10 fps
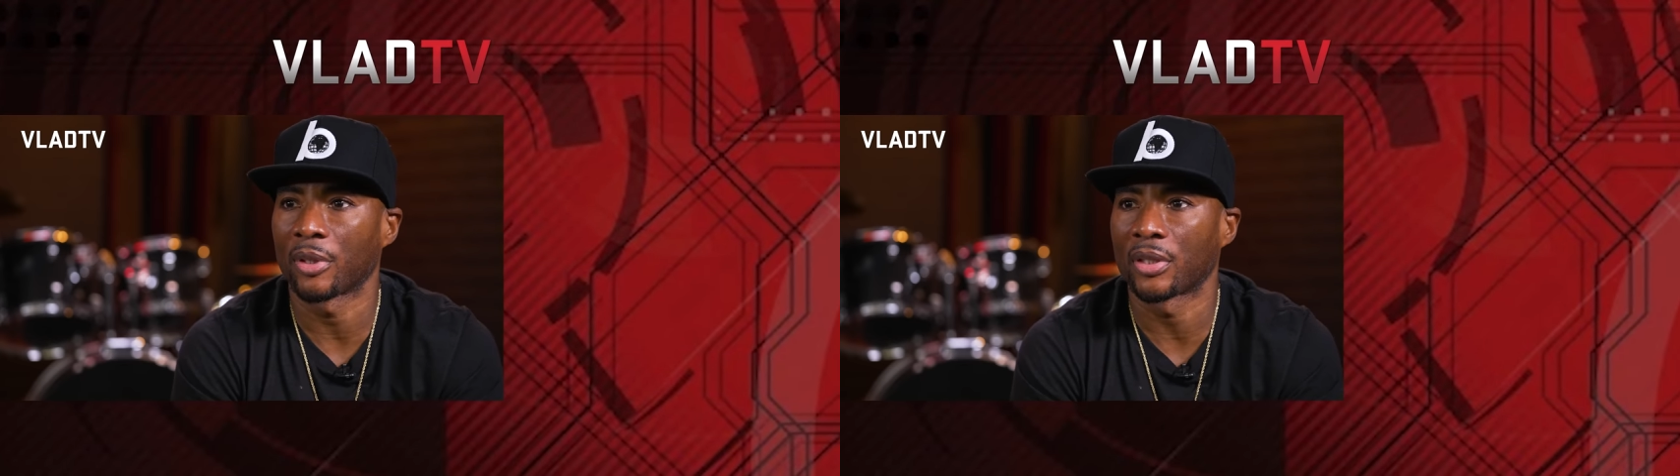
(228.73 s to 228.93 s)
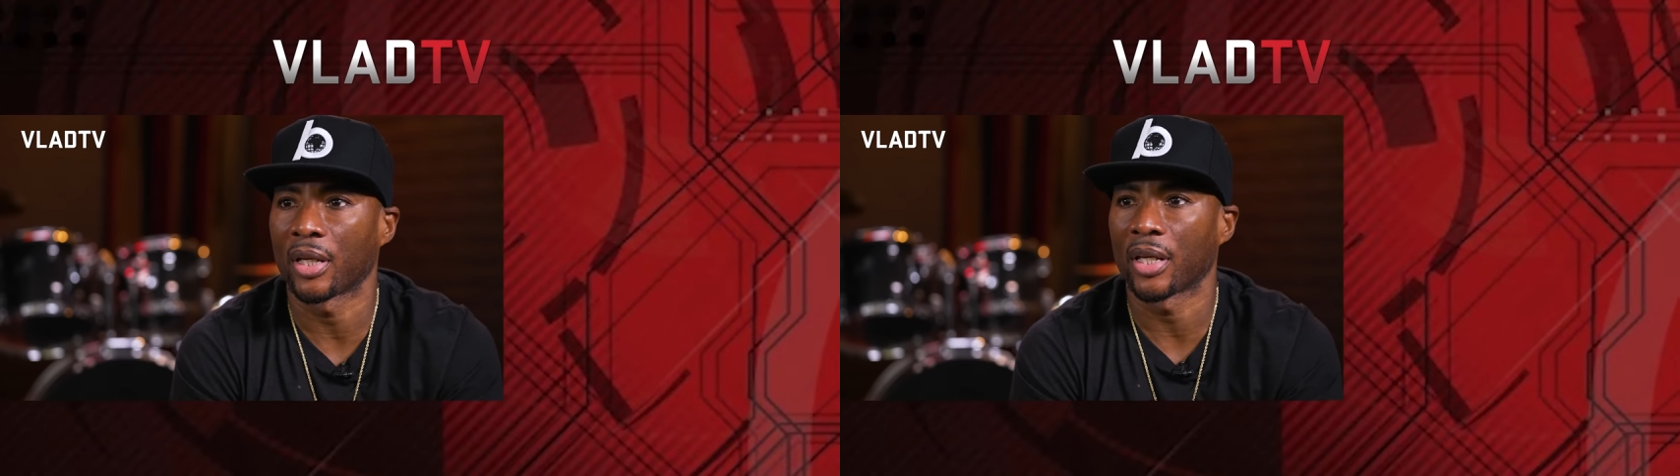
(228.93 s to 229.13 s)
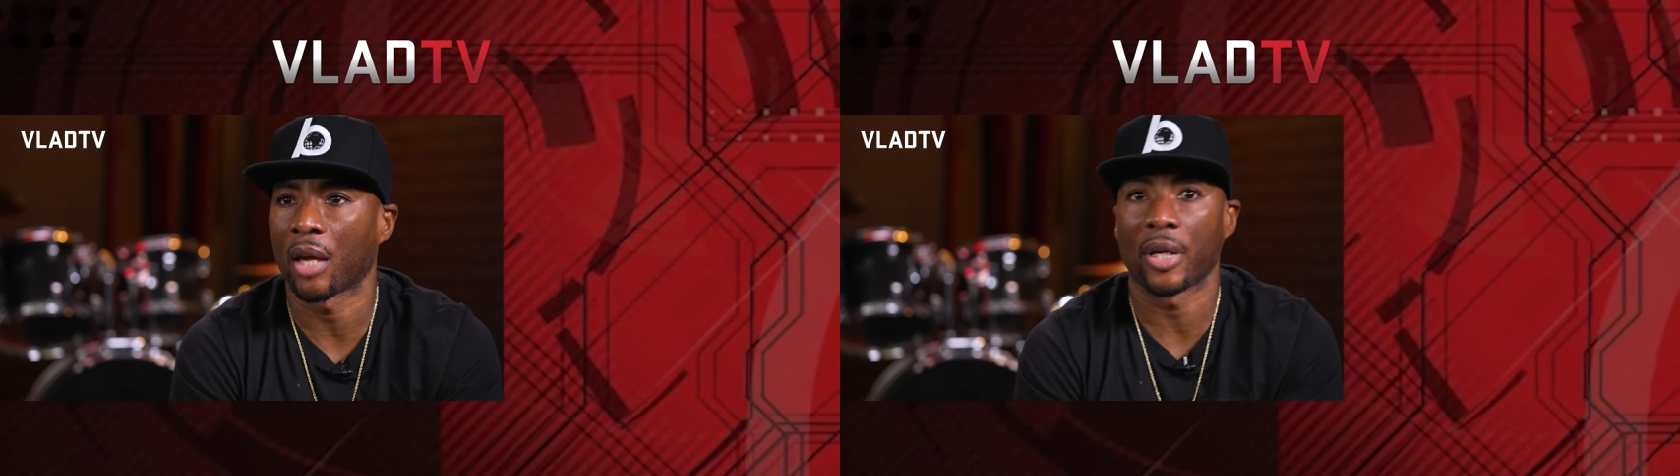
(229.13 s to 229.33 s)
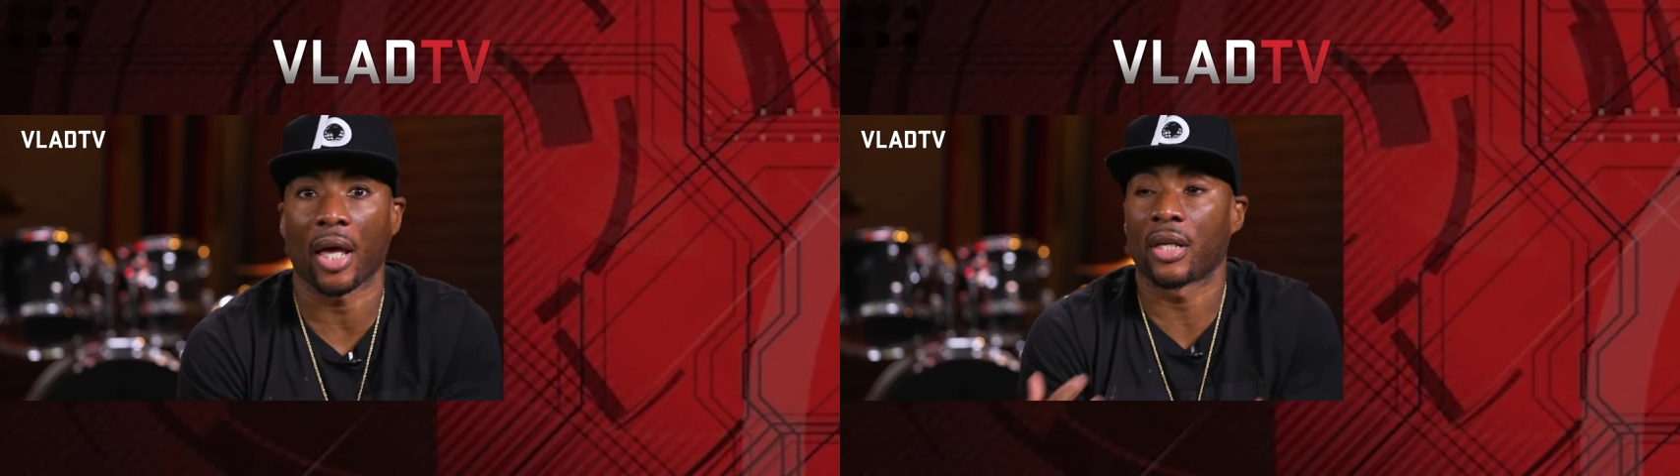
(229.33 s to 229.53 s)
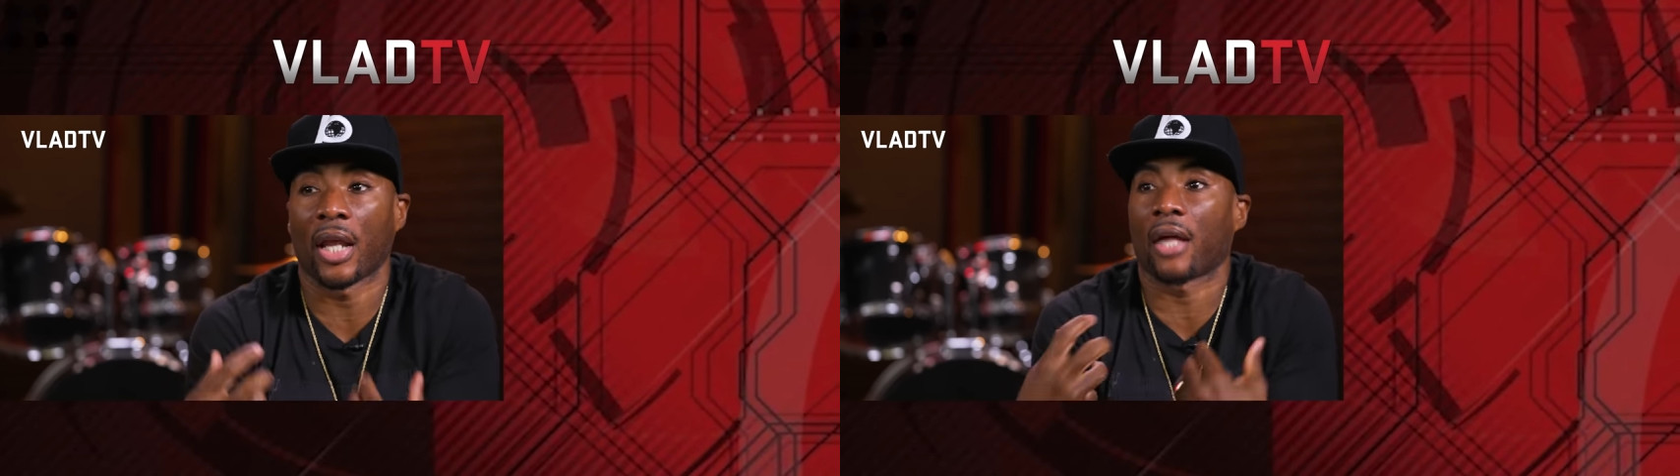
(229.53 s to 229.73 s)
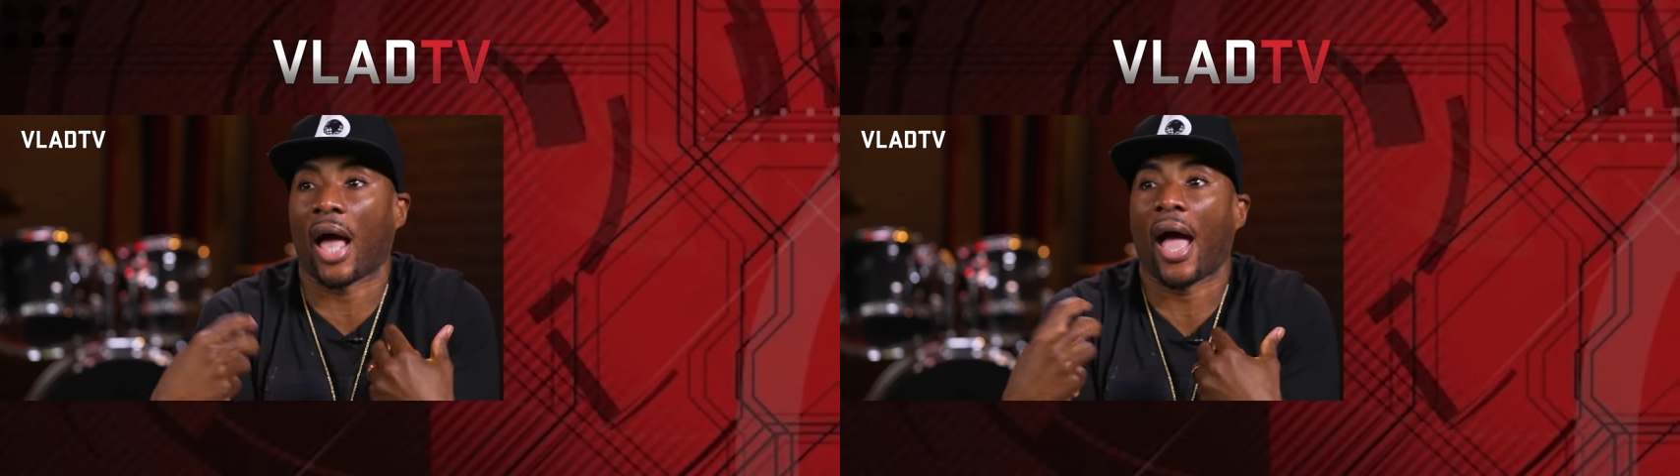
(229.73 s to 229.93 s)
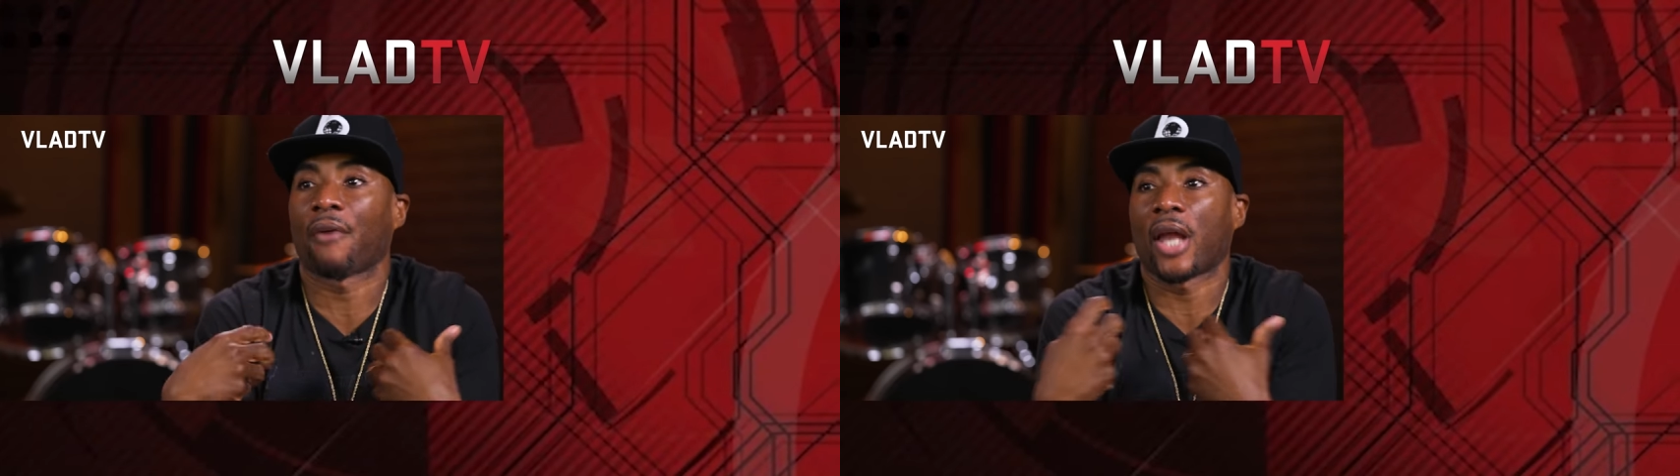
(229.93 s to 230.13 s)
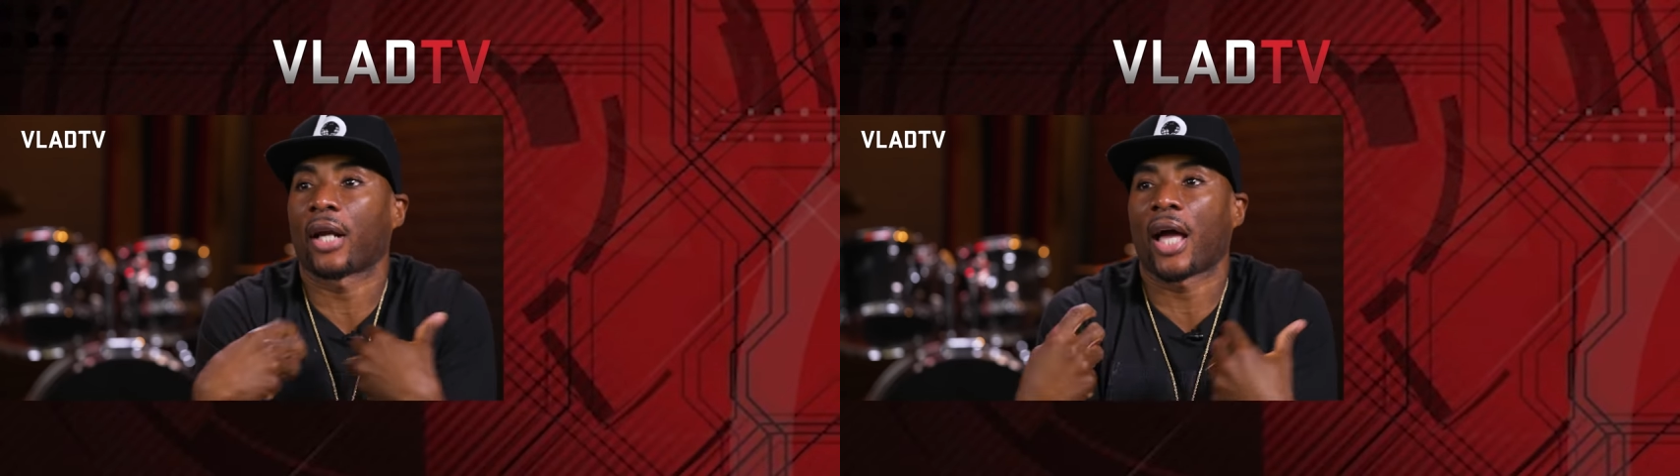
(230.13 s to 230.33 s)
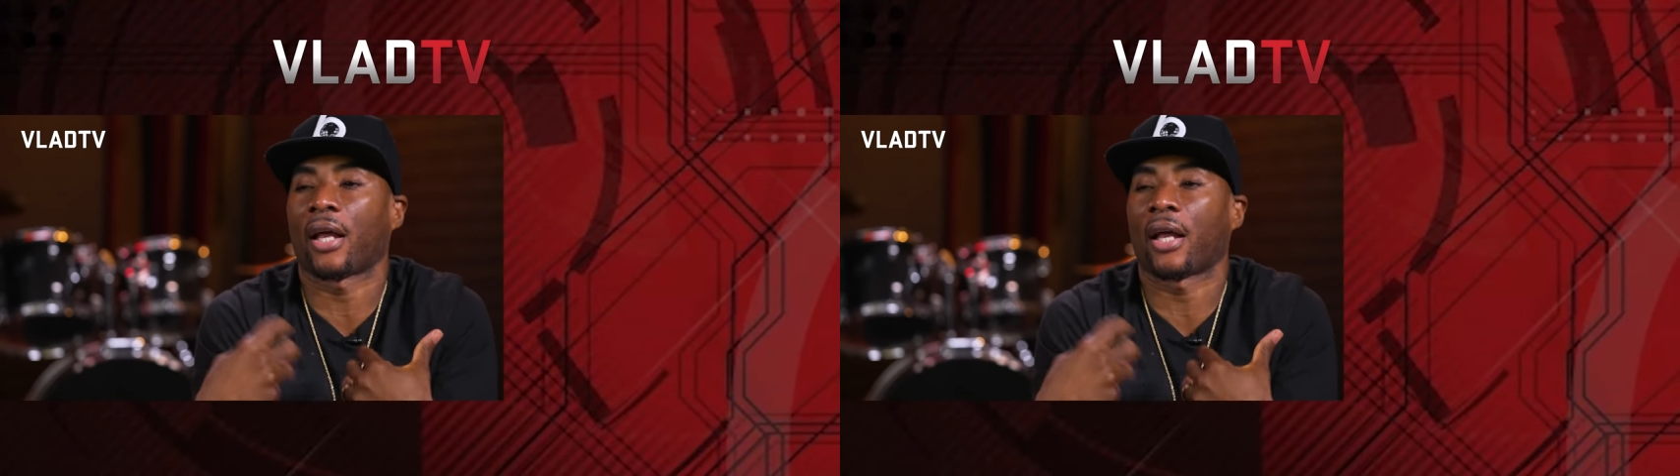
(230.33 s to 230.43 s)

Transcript: to 10 a.m. It, ha- it has I have not